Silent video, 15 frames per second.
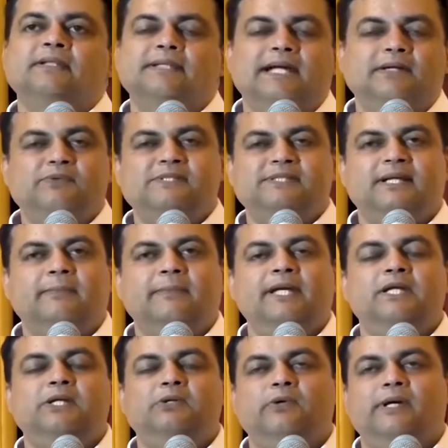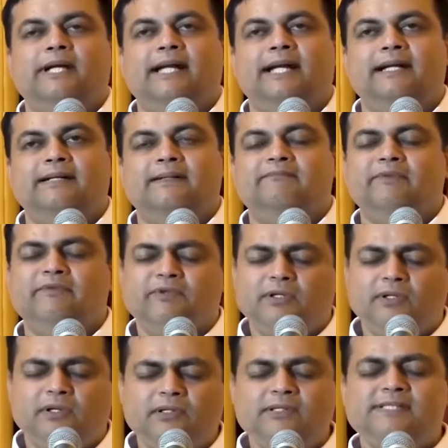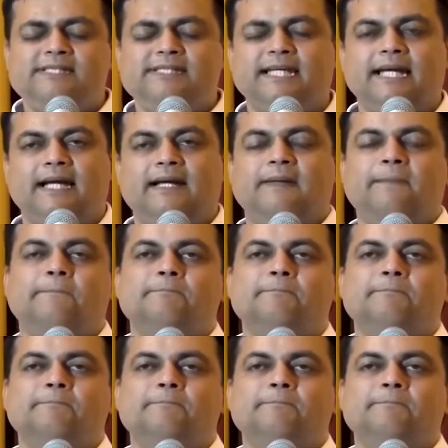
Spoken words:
that was coming to an end. We were all sad.